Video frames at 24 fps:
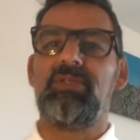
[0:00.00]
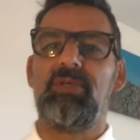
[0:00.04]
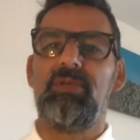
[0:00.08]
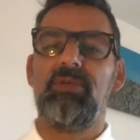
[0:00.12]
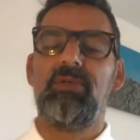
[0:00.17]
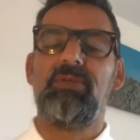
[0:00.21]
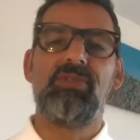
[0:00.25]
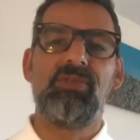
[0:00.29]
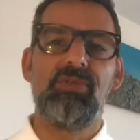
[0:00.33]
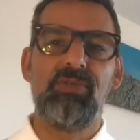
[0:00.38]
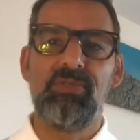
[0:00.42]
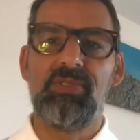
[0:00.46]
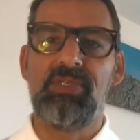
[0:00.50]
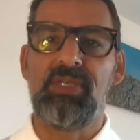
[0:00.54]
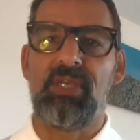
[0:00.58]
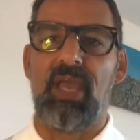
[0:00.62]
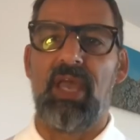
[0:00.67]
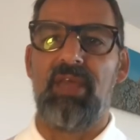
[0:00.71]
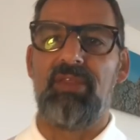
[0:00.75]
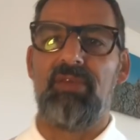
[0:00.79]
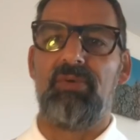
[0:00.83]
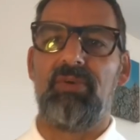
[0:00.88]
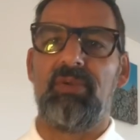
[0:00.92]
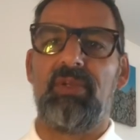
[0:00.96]
two and two
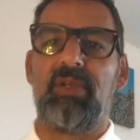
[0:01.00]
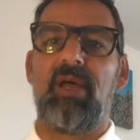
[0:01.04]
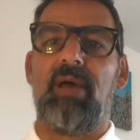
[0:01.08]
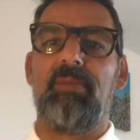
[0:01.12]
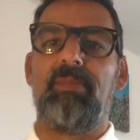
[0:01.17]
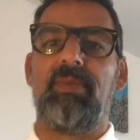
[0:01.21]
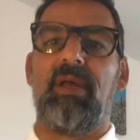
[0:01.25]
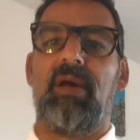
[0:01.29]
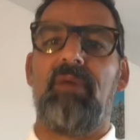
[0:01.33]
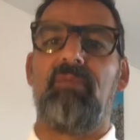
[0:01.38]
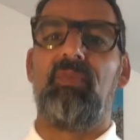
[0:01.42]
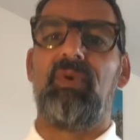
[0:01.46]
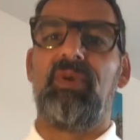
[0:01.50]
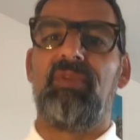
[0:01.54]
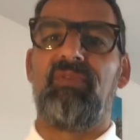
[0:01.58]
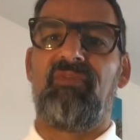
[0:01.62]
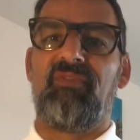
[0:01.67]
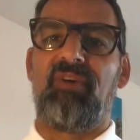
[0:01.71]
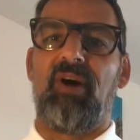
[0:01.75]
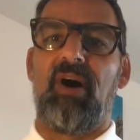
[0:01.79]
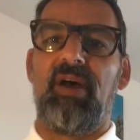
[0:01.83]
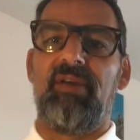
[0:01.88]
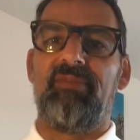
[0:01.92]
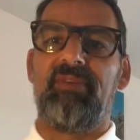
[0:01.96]
together and coming up with
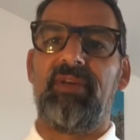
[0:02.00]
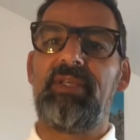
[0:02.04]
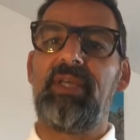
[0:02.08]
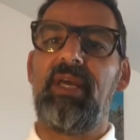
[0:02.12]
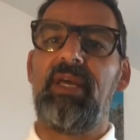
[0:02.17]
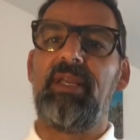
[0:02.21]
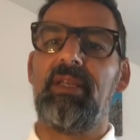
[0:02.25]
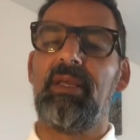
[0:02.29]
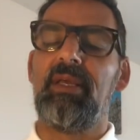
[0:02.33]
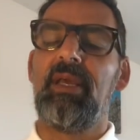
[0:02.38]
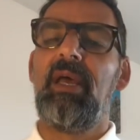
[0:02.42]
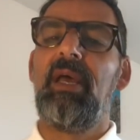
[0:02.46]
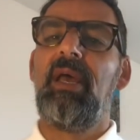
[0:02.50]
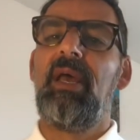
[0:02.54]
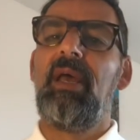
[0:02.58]
five again,